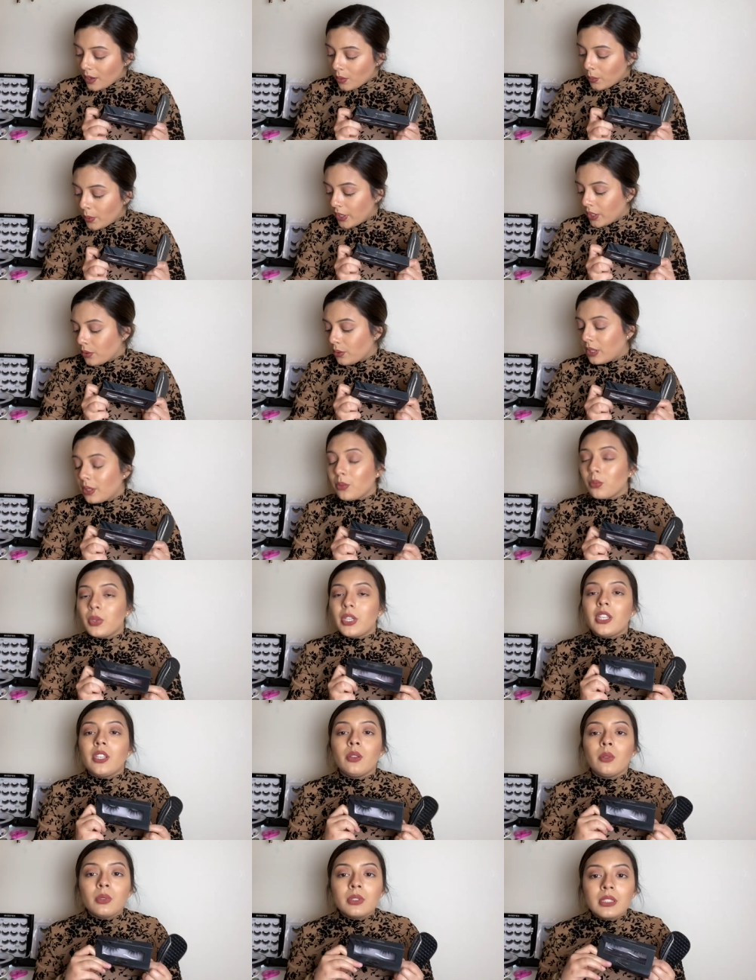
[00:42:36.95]
where you can
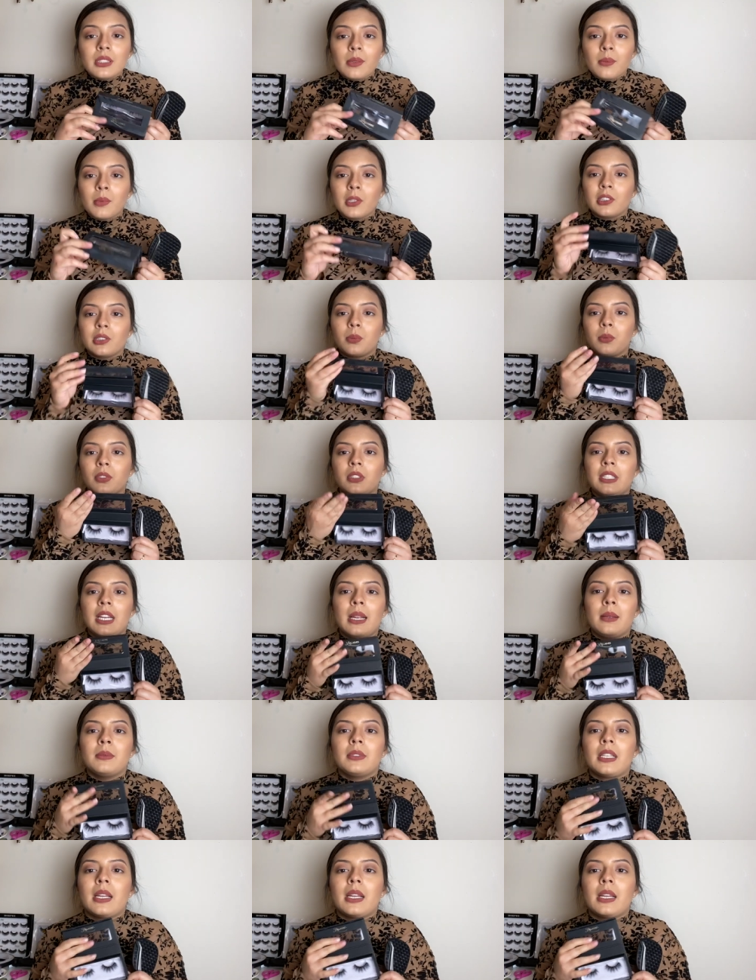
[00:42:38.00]
reuse them multiple times.